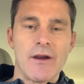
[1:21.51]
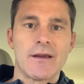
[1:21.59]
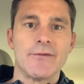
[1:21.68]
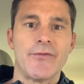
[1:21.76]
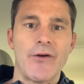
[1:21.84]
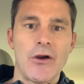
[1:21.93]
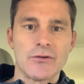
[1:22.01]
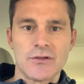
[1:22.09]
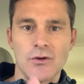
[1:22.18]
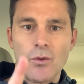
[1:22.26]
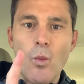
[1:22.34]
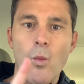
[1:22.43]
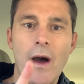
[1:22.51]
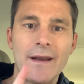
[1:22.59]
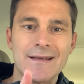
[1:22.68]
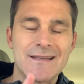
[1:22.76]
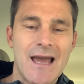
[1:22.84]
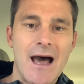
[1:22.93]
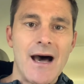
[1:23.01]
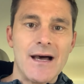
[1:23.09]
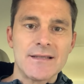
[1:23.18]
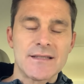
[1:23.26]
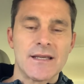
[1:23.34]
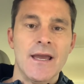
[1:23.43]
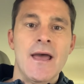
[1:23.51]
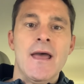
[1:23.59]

can focus on one task.